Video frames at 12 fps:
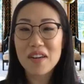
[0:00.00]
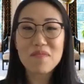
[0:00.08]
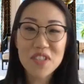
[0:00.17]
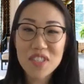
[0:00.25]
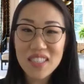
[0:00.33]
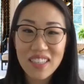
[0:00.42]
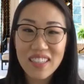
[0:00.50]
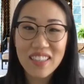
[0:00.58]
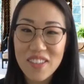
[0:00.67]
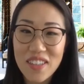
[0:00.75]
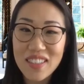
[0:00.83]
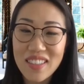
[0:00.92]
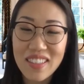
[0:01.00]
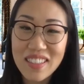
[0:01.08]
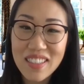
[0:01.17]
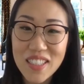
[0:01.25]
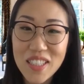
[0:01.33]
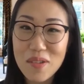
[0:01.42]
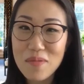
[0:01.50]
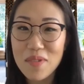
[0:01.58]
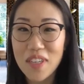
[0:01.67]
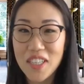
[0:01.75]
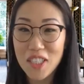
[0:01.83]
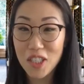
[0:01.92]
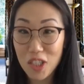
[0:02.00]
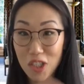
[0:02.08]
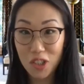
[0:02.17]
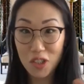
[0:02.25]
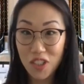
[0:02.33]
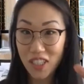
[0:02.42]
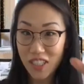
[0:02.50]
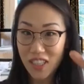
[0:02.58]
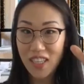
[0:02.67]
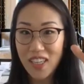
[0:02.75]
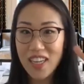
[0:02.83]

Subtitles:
just saying, you know, as a celebrity, because you don't look like that.